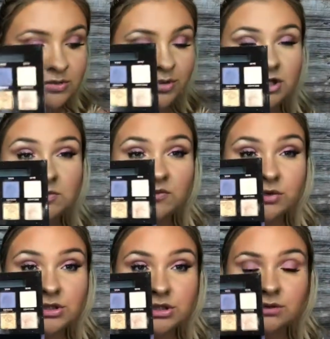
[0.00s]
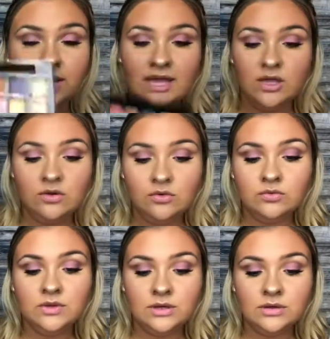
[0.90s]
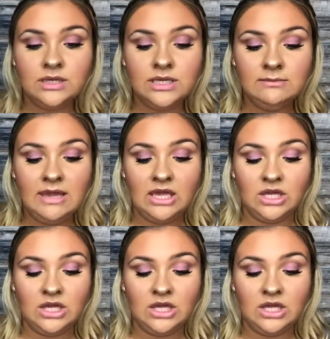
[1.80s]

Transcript: the brush before too, you literally make a